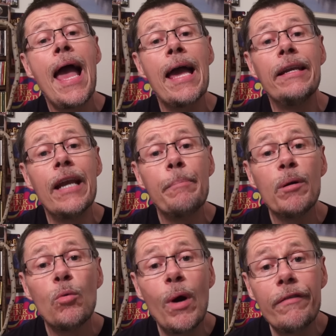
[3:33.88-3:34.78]
And
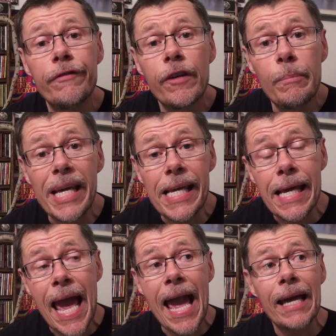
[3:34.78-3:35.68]
number 1 for
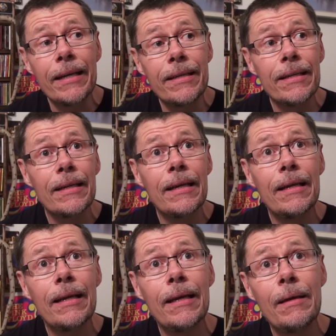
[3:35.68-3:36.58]
me, and
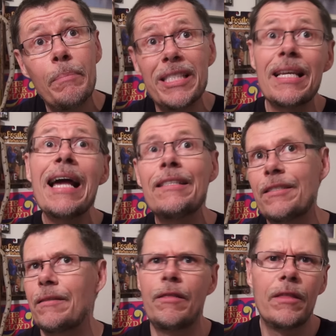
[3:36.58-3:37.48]

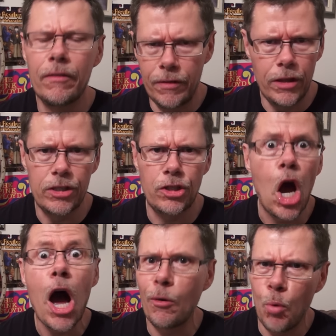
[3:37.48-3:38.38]
besides the
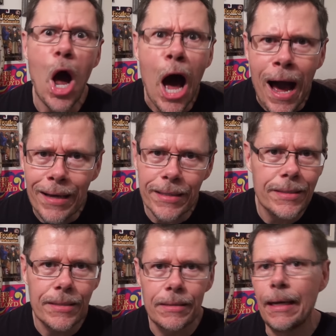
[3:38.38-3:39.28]
song
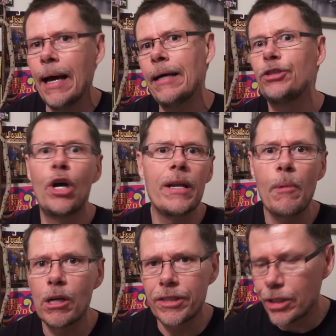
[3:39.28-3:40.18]
rocks, Johnny
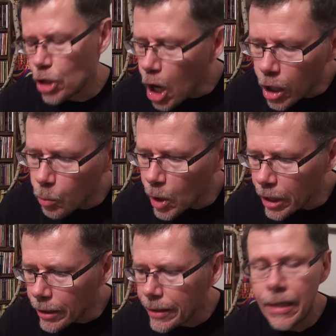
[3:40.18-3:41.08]
Marr's guitar
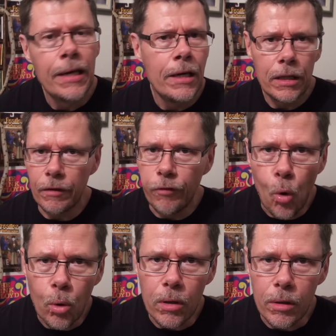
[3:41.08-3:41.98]
work, the
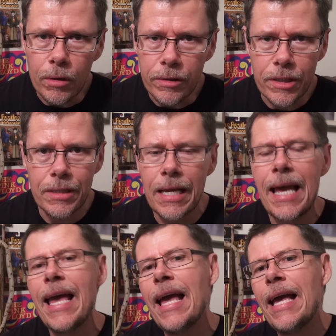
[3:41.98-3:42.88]
vocals,
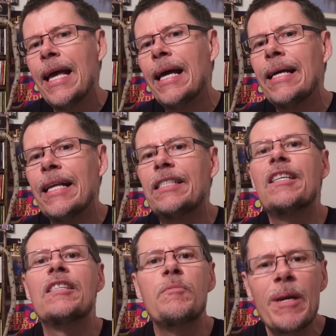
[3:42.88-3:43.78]

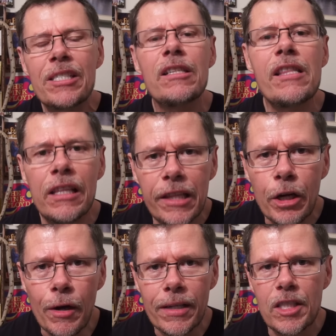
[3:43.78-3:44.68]
it's especially the
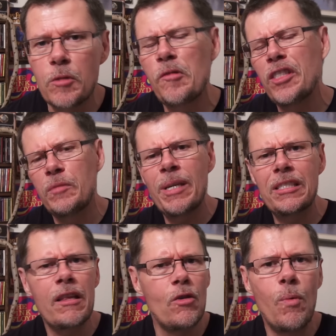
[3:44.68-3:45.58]
lyrics,
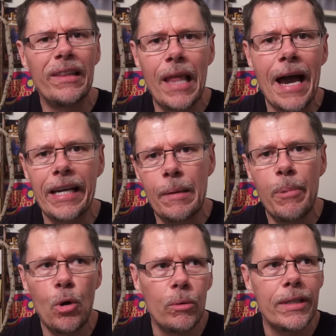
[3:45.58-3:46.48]
especially the one line
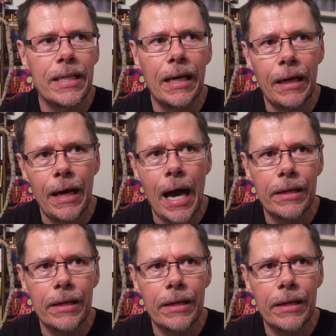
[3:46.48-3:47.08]
about